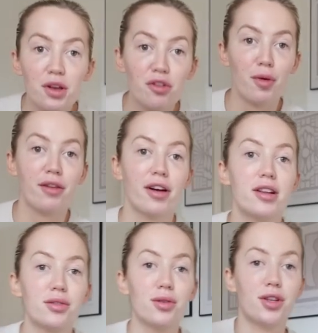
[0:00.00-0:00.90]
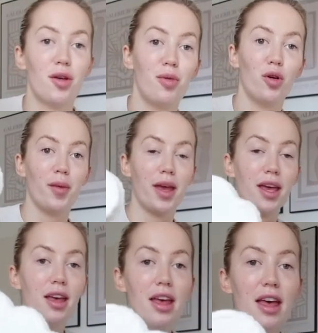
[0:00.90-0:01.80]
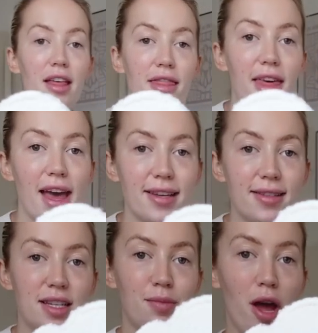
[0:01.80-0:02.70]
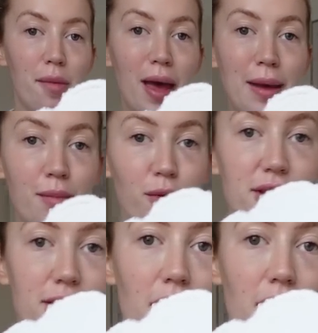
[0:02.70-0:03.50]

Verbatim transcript: one of my friends also bought me this to put in Baby Boy's